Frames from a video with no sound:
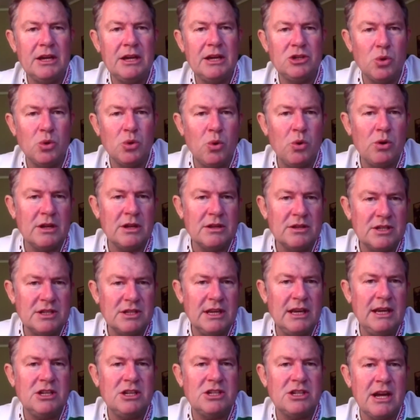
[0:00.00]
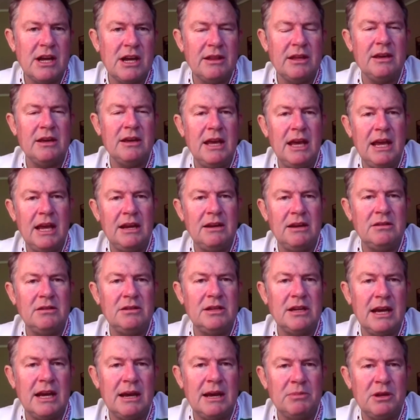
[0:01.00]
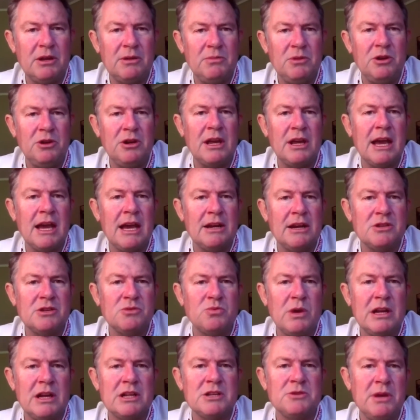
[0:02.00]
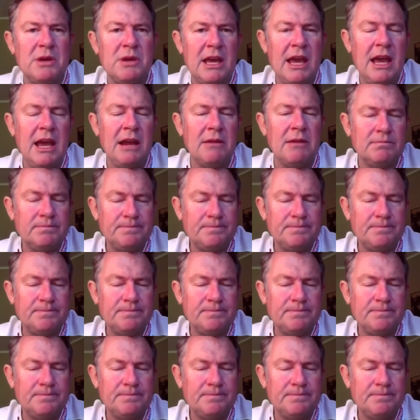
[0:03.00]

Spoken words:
talk and see each other and communicate as well as we can.